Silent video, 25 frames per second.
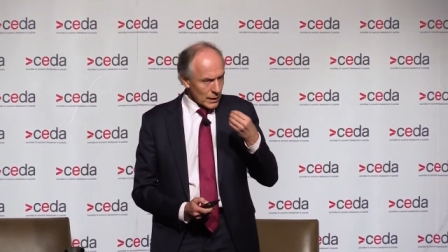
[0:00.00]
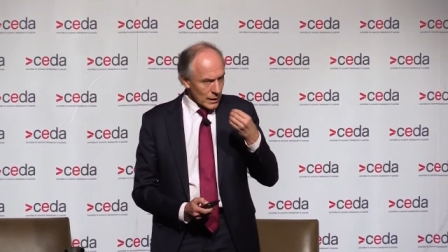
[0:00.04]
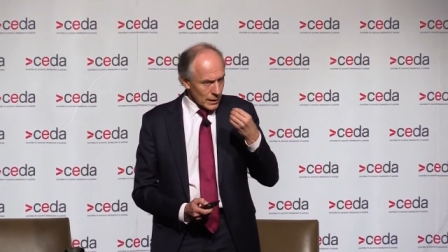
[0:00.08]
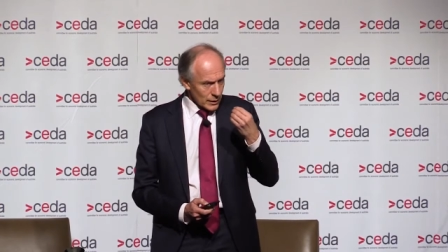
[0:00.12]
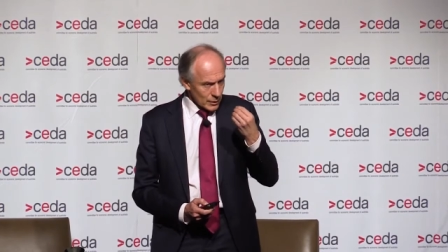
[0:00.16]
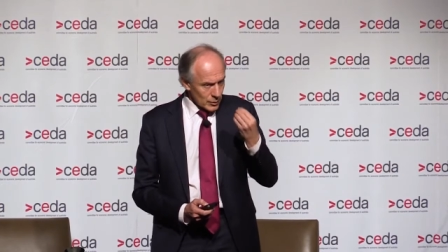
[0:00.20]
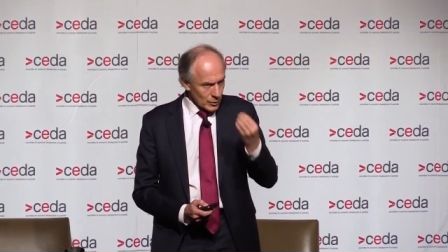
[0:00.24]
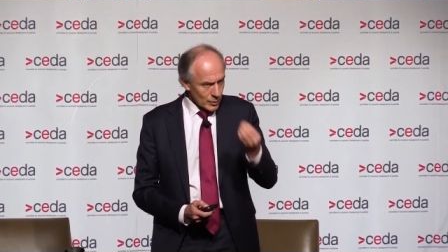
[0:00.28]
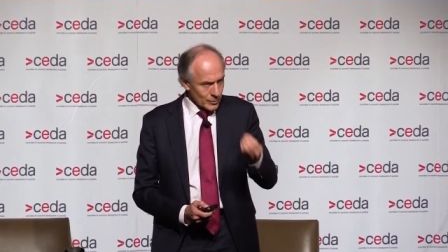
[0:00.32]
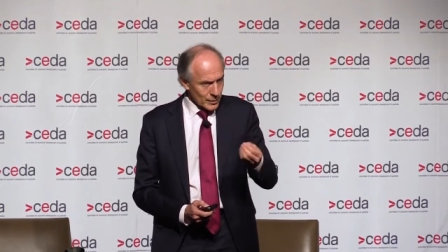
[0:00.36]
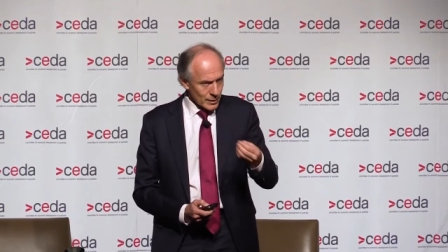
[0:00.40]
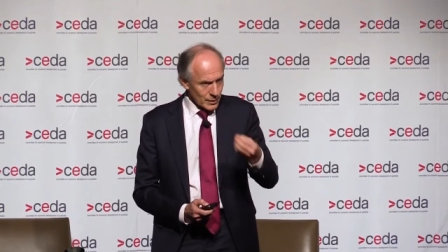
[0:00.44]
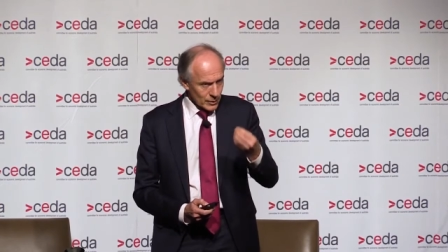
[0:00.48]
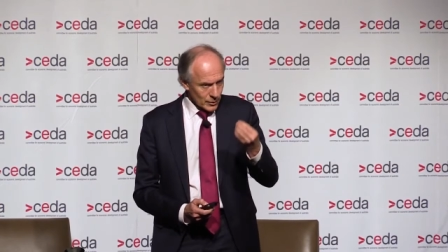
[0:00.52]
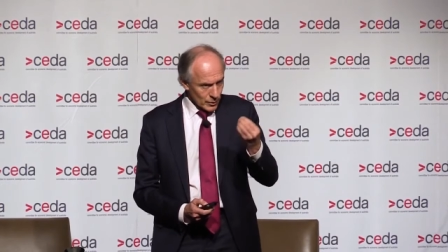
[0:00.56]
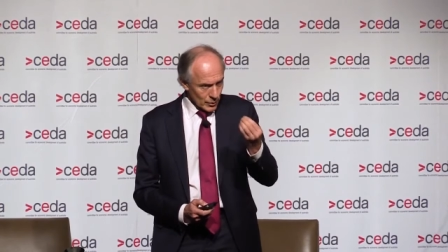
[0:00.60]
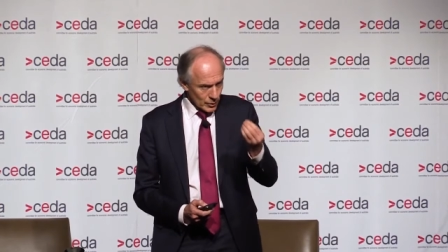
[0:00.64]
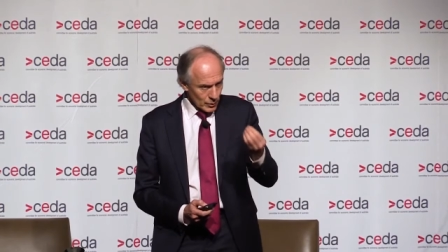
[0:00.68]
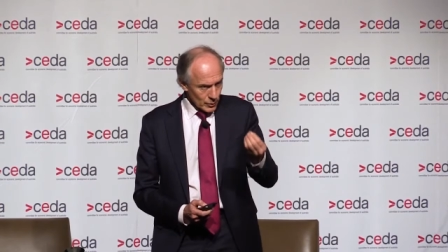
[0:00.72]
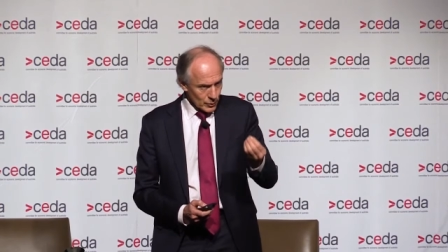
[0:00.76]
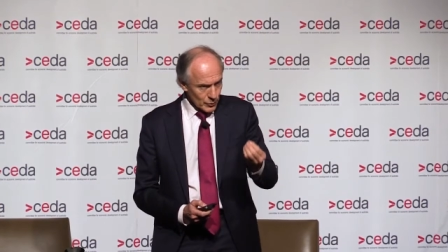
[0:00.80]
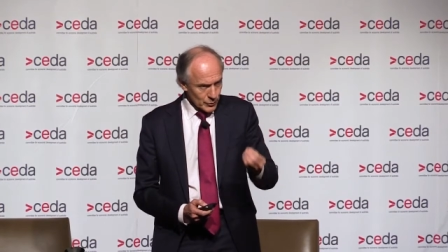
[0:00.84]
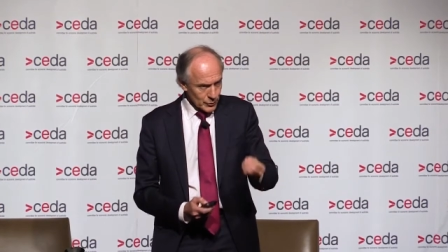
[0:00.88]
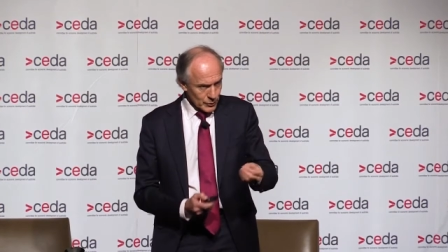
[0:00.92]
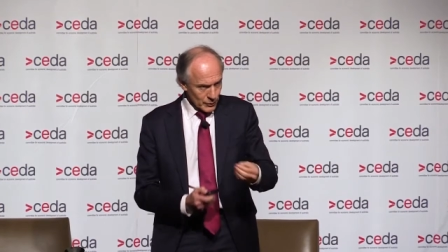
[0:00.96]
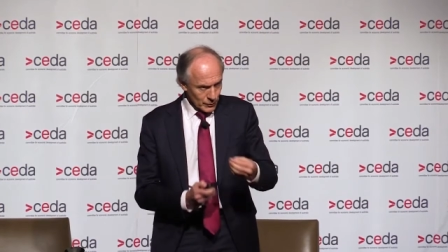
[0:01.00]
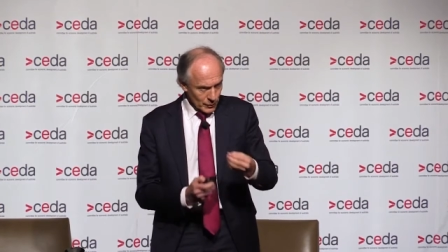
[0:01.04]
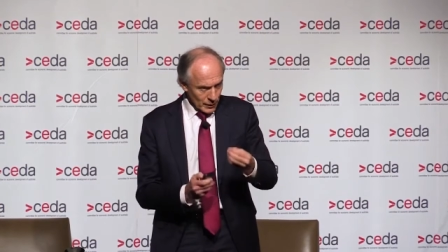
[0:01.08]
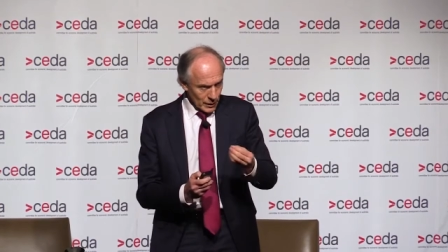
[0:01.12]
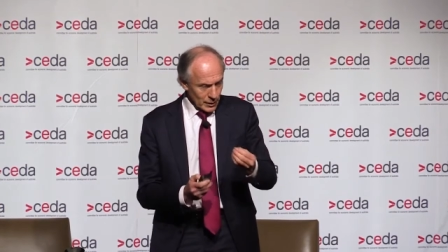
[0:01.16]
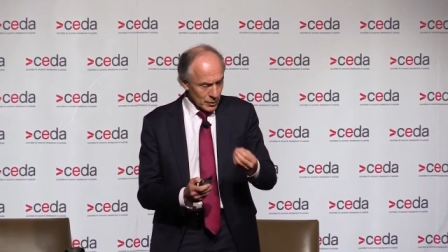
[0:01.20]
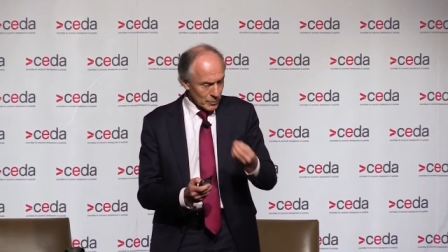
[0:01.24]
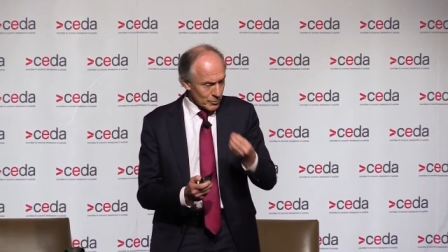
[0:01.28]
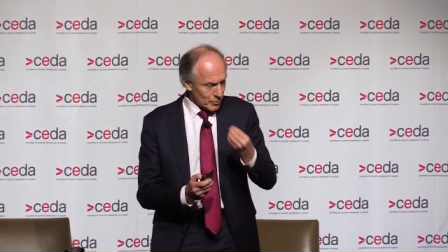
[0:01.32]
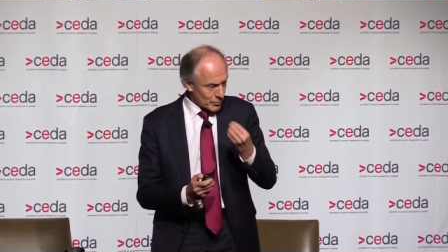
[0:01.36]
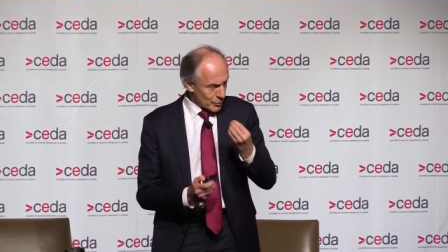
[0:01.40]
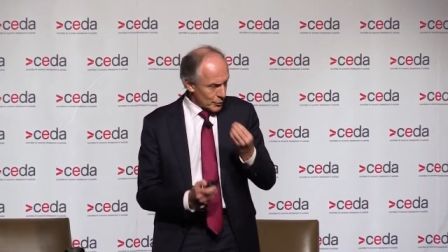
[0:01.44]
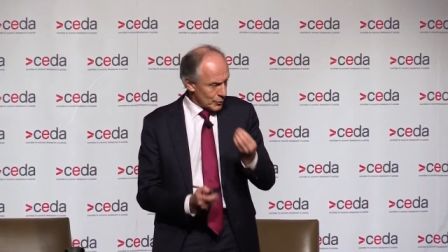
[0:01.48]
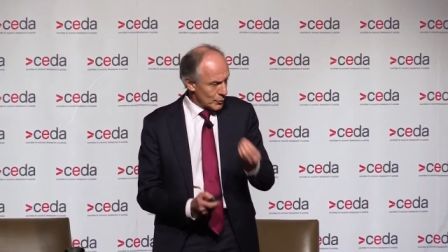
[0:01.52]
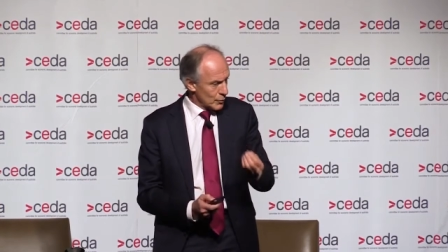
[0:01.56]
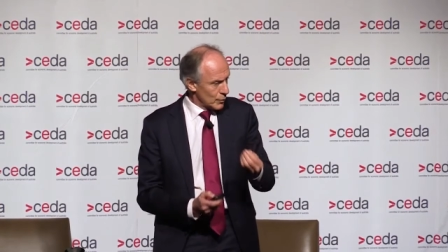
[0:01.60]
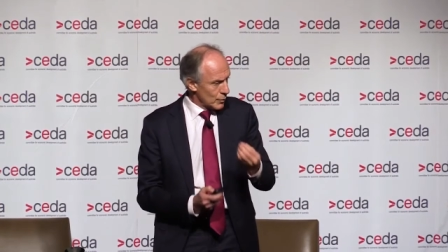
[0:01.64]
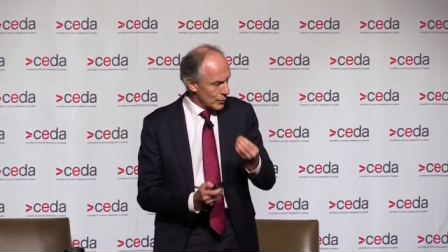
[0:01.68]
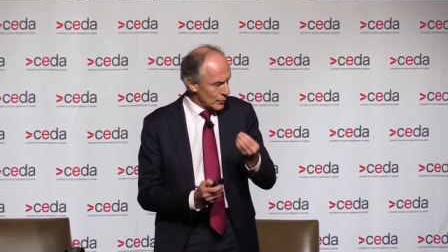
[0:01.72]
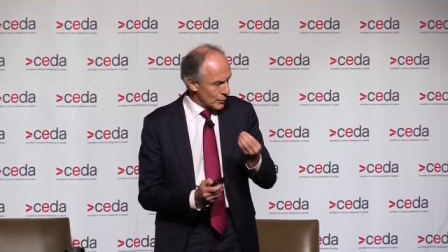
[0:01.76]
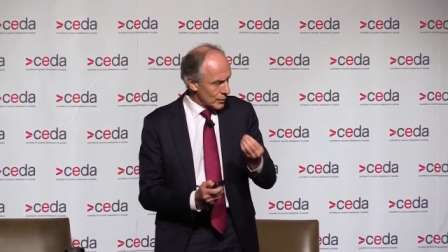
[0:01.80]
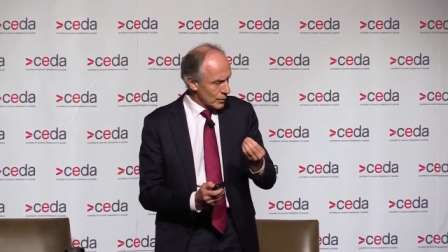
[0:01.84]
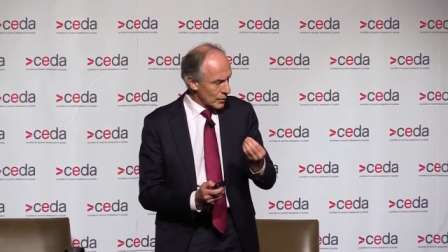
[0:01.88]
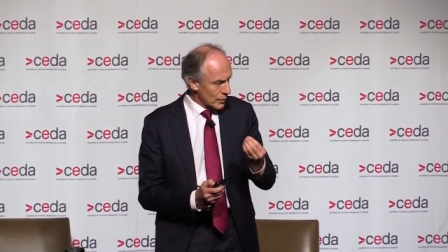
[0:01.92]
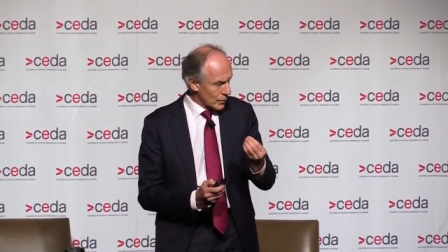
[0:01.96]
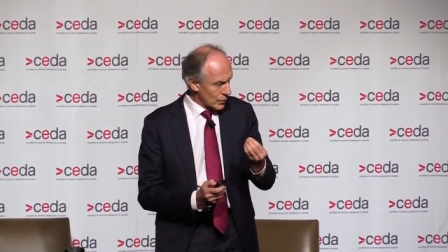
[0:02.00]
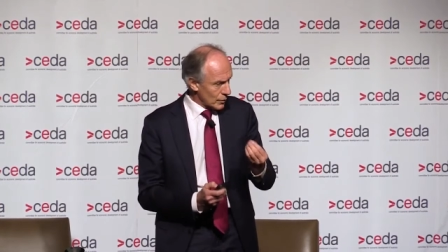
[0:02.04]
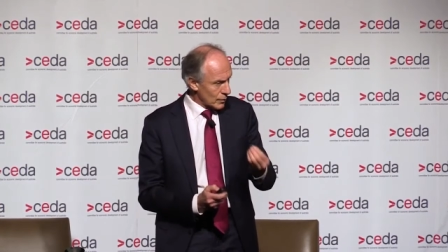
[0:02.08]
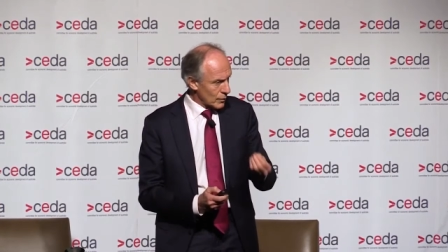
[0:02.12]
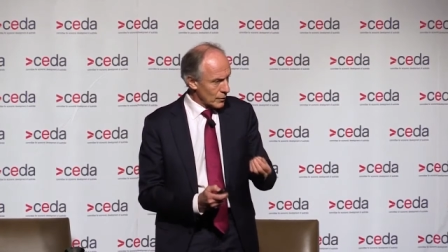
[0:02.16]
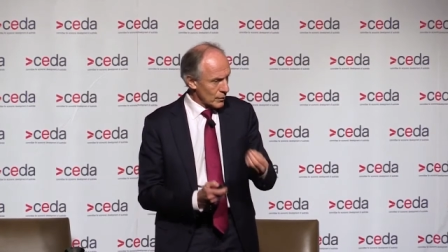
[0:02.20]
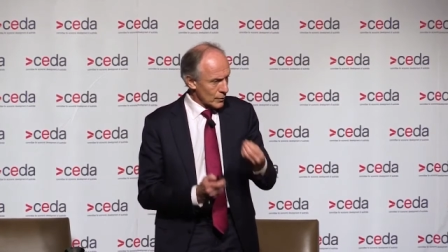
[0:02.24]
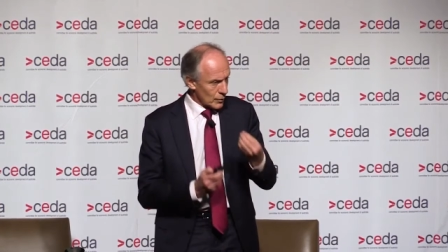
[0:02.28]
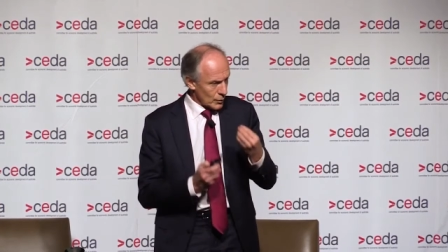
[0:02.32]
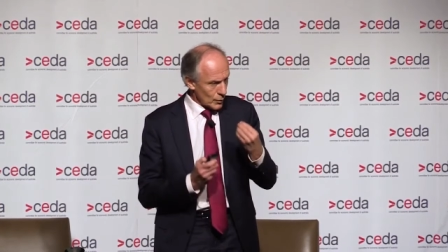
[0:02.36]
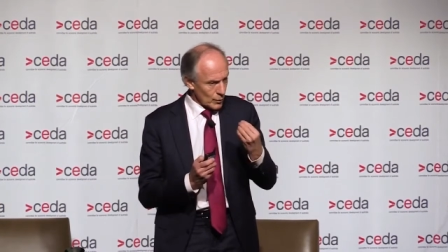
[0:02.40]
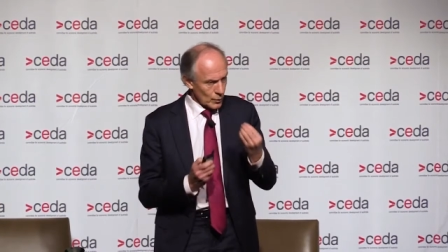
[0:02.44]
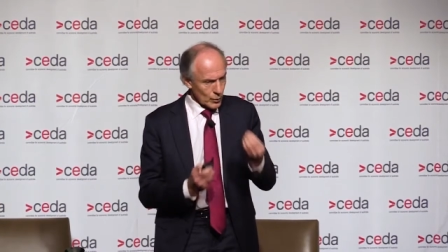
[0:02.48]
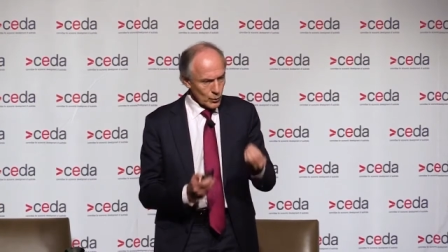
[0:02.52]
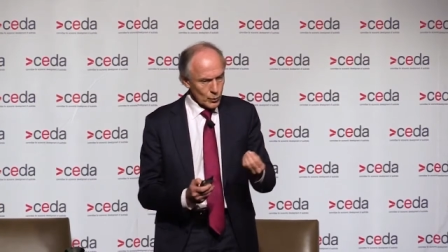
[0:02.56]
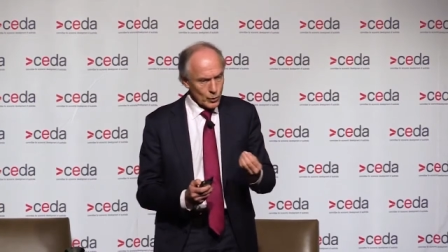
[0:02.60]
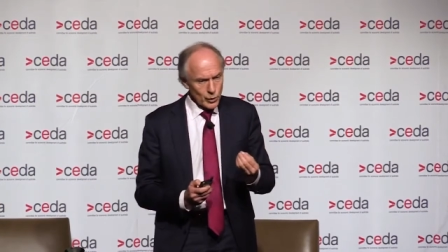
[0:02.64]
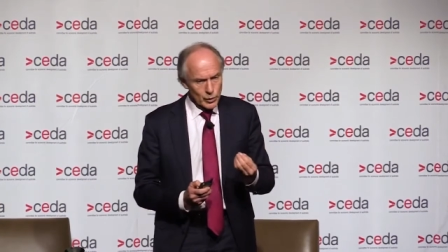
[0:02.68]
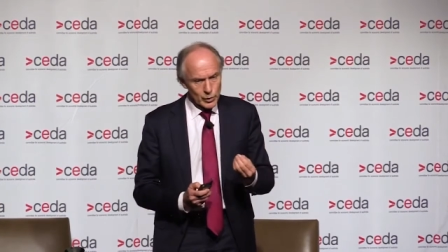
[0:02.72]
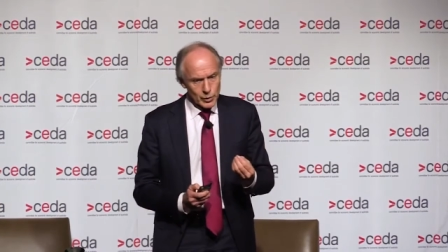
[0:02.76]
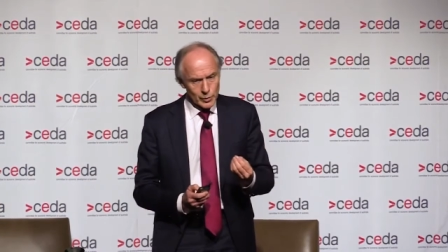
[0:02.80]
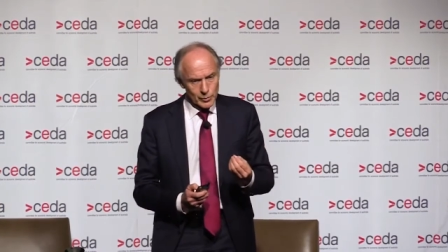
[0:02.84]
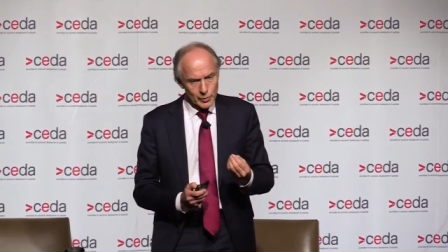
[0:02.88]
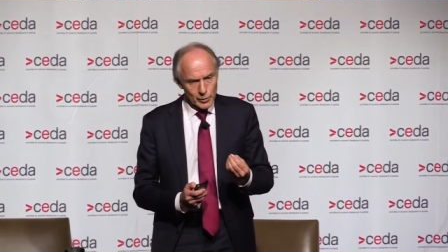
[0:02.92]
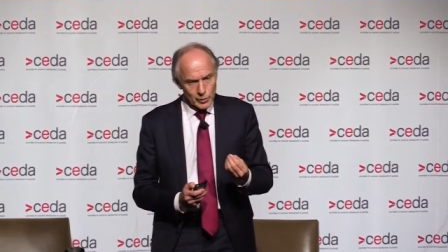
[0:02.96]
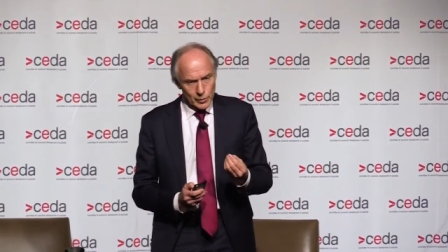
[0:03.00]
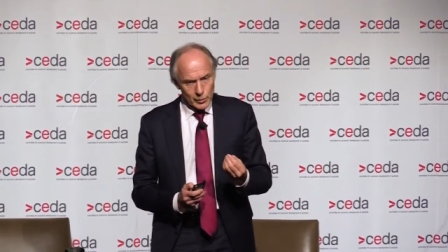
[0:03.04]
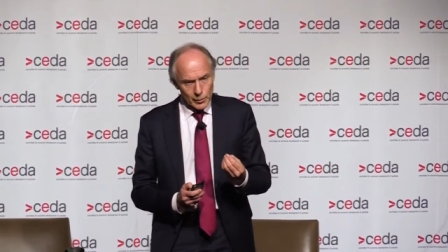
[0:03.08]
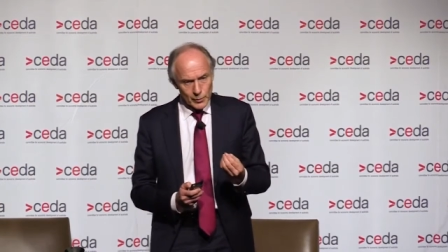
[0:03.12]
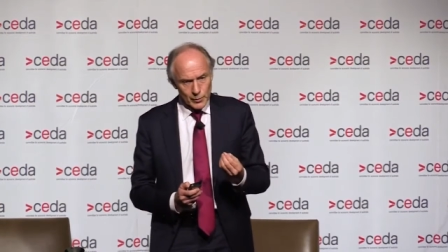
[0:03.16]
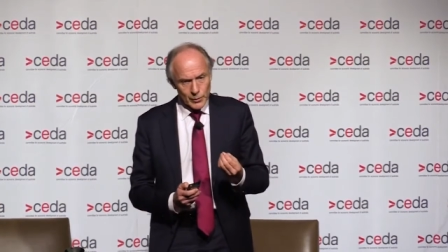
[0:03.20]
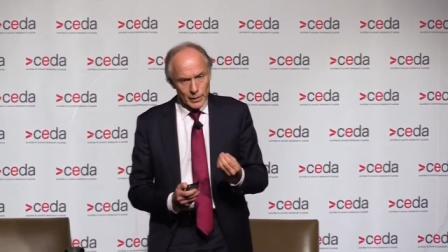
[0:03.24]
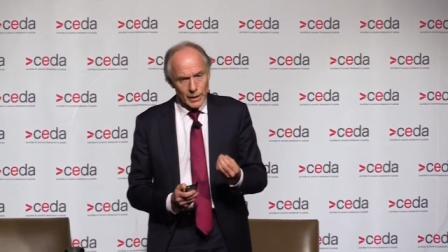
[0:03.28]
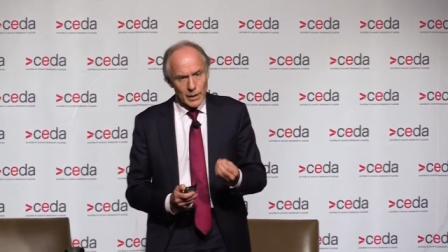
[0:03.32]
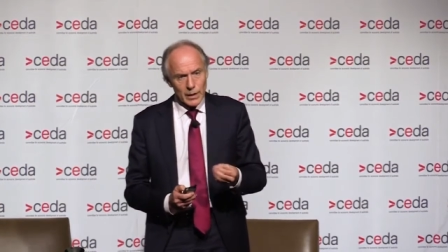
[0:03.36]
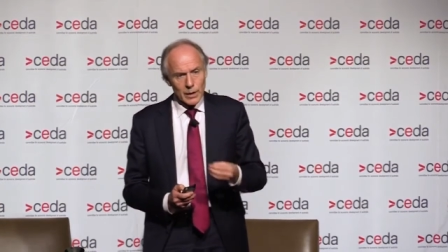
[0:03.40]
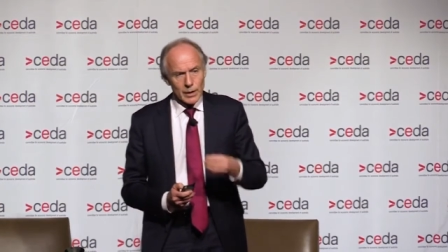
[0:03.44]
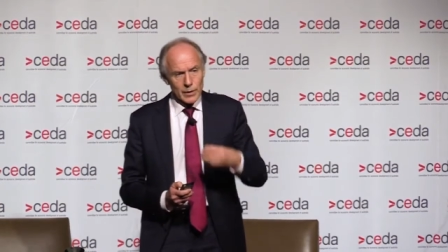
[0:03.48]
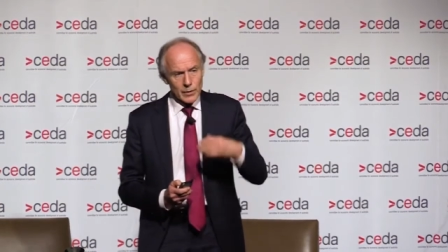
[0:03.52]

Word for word: economic goals, if they can prove that it's workable,